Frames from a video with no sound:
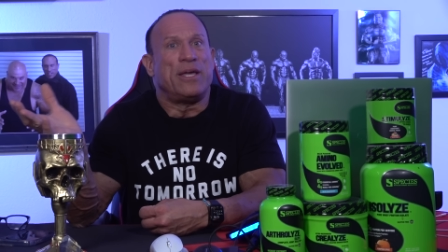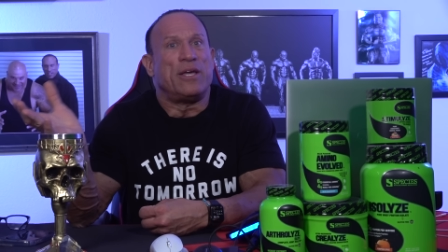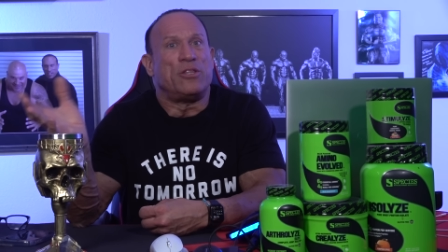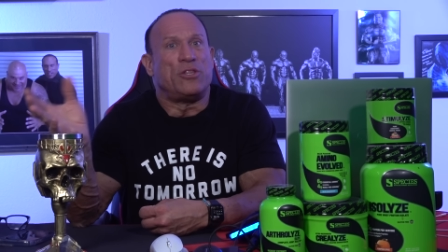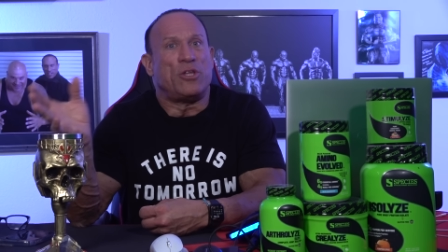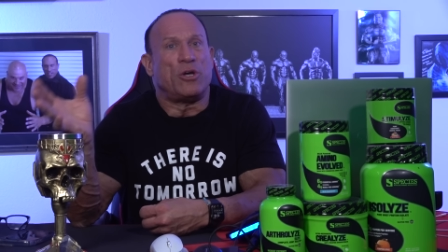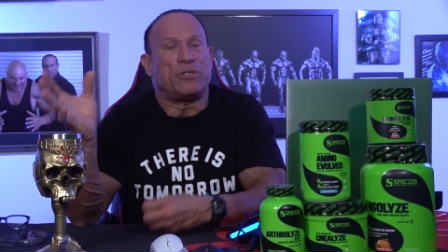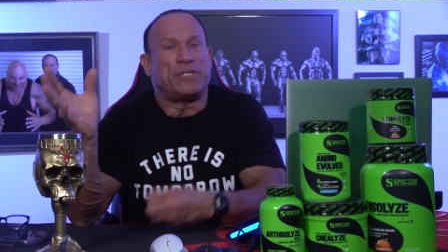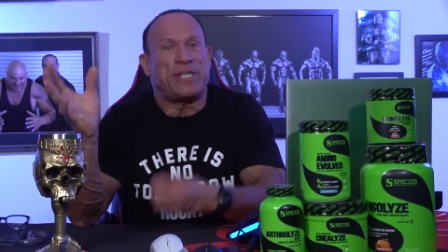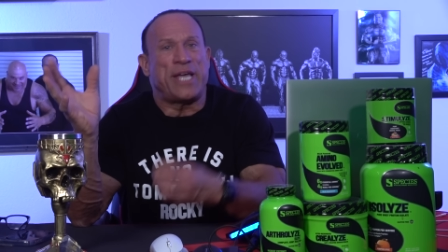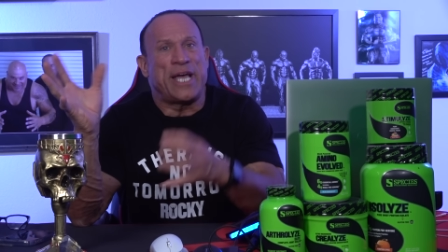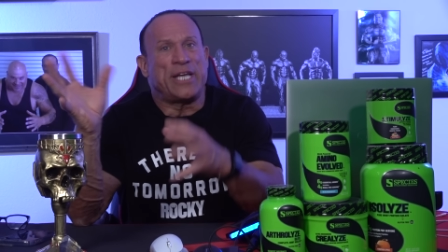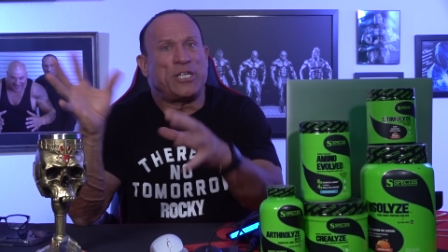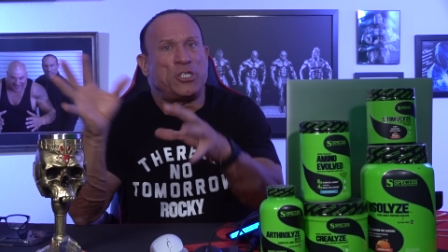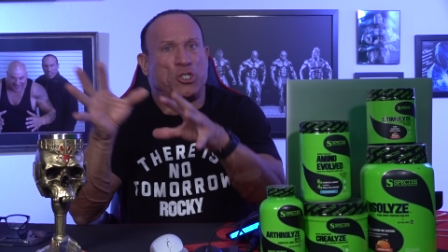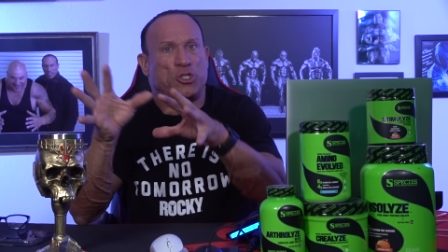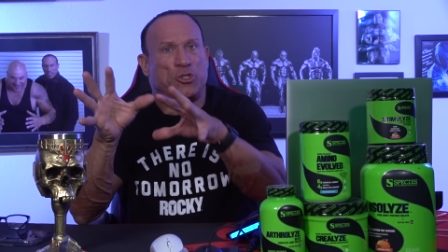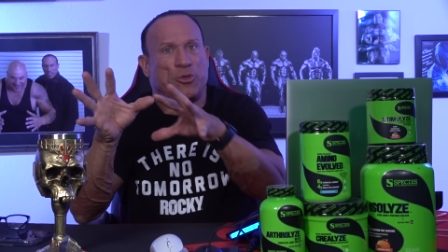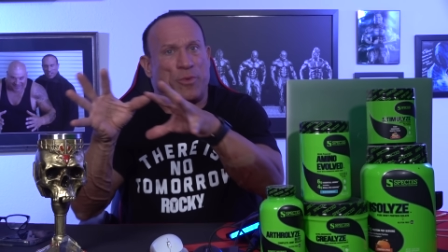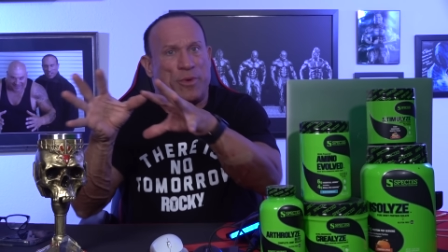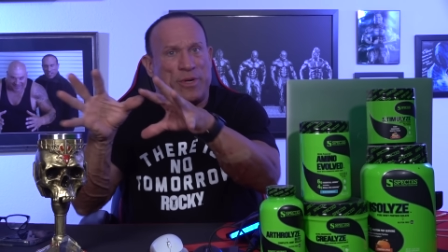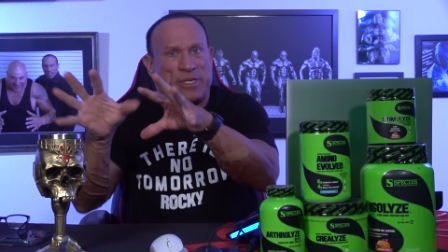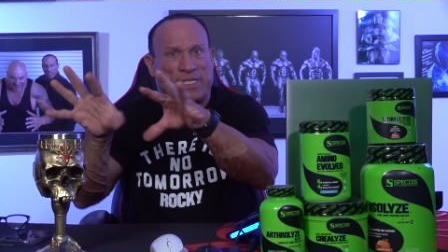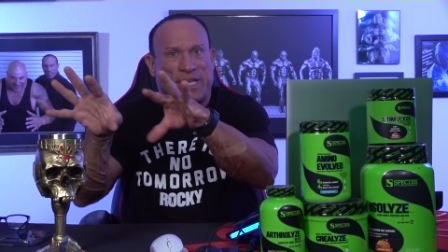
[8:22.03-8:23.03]
those
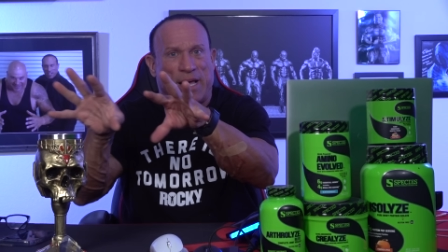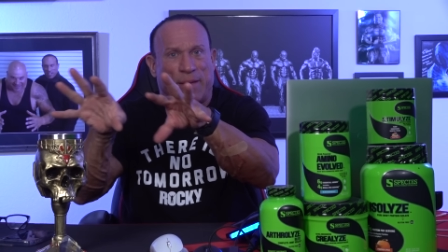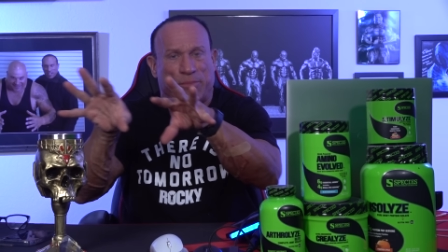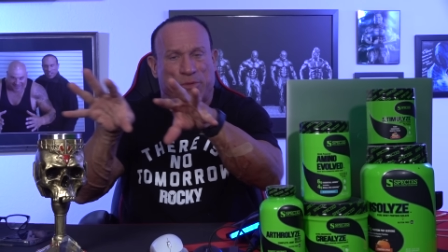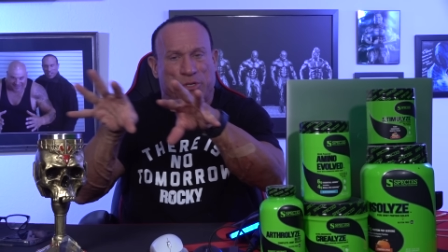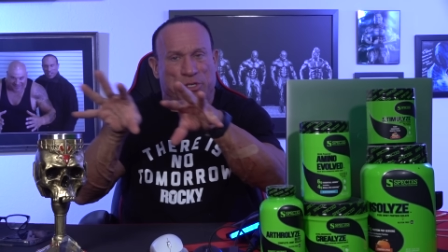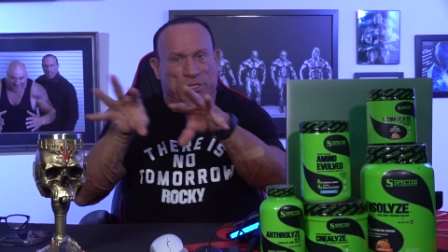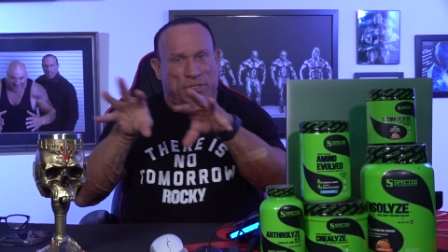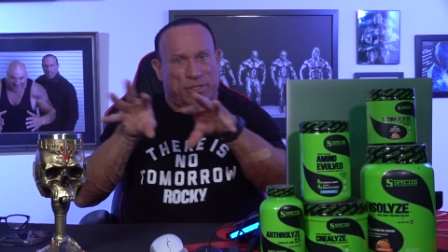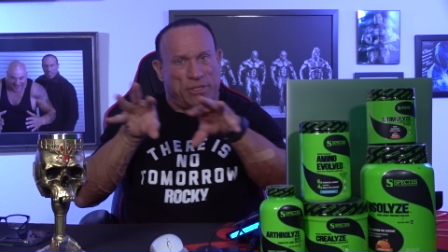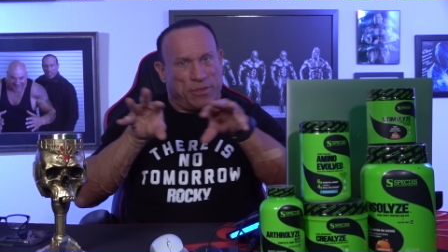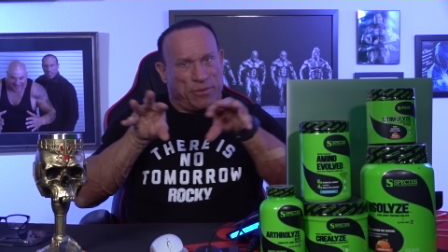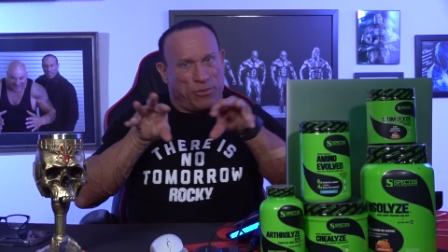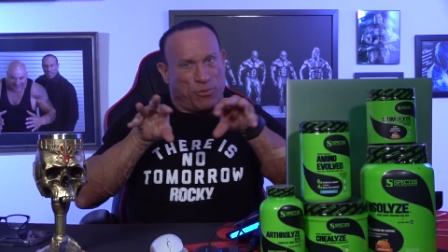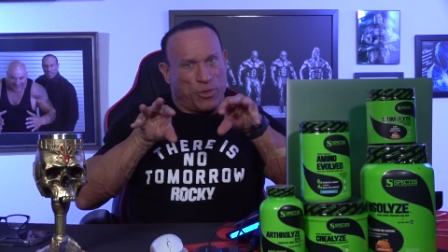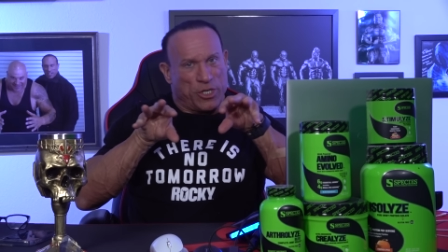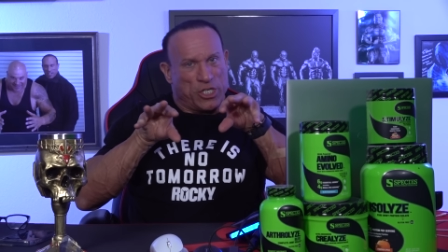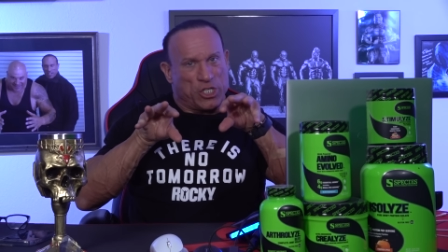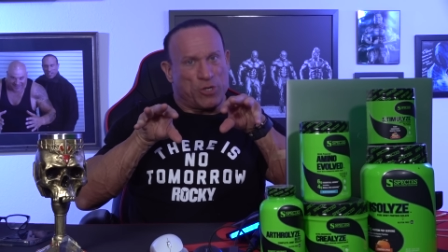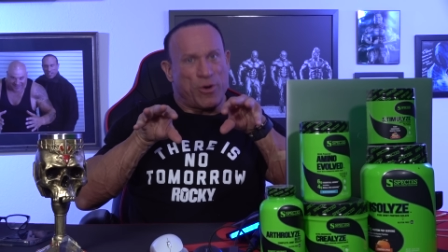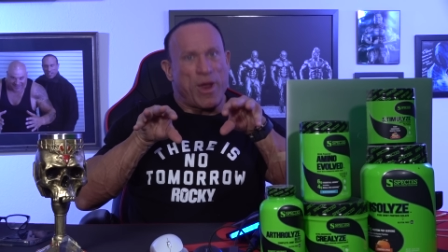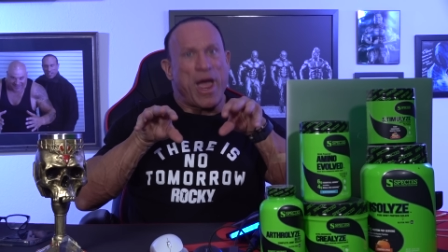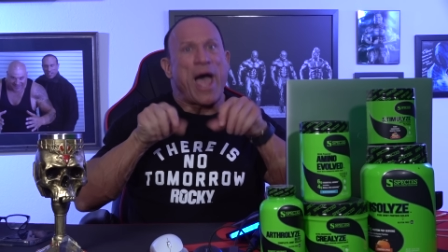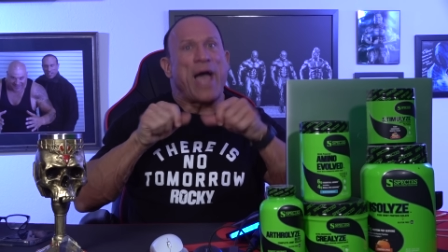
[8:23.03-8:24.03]
androgen receptors
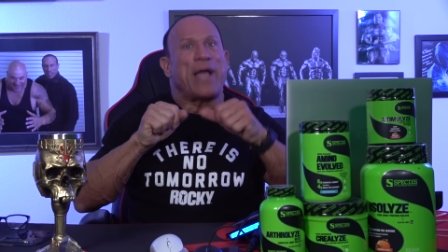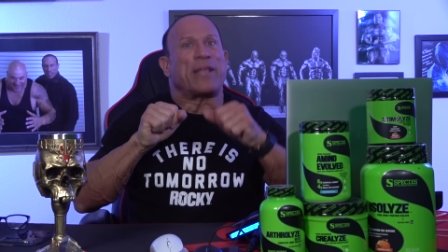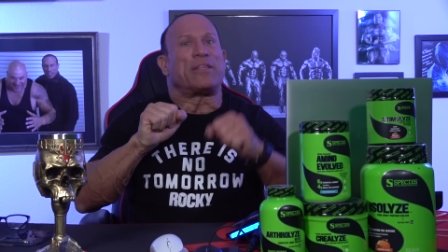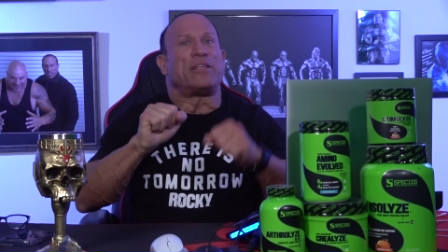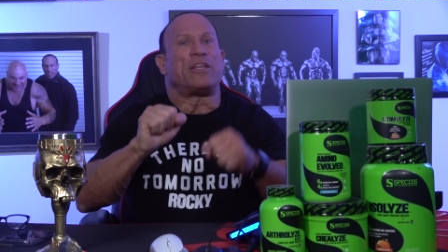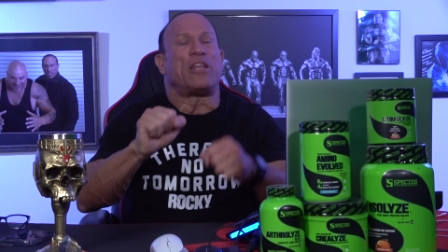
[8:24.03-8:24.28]
retract.